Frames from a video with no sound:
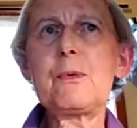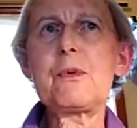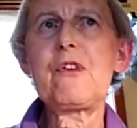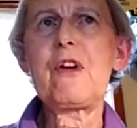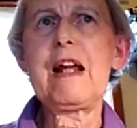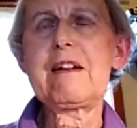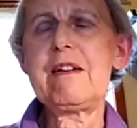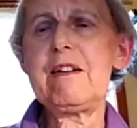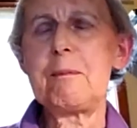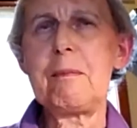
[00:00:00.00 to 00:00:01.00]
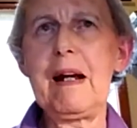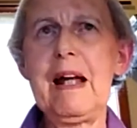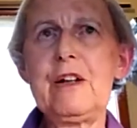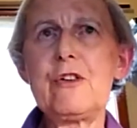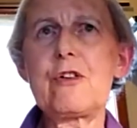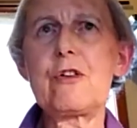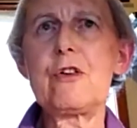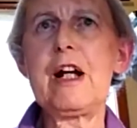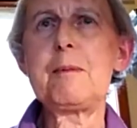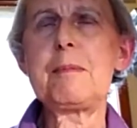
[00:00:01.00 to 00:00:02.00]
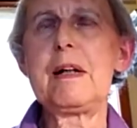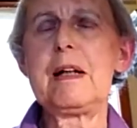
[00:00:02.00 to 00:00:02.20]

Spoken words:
was selected, plans drawn up.